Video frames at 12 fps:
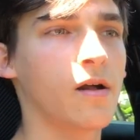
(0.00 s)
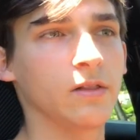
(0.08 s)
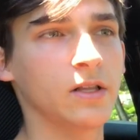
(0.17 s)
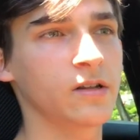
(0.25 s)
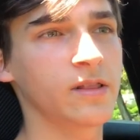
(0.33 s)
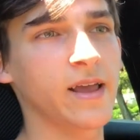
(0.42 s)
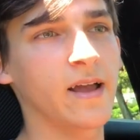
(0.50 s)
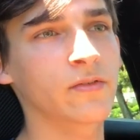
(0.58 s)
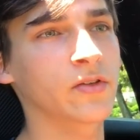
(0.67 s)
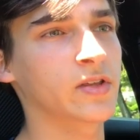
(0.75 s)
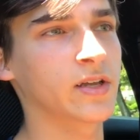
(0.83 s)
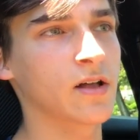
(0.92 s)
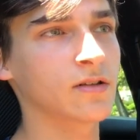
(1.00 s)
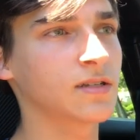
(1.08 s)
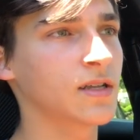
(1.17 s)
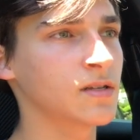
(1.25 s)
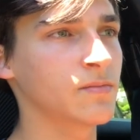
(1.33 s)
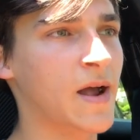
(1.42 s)
Literally everything else
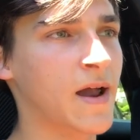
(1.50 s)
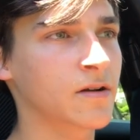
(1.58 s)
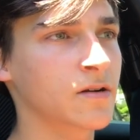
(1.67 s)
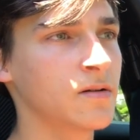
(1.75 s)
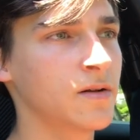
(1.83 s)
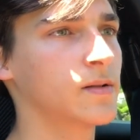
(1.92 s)
doesn't matter.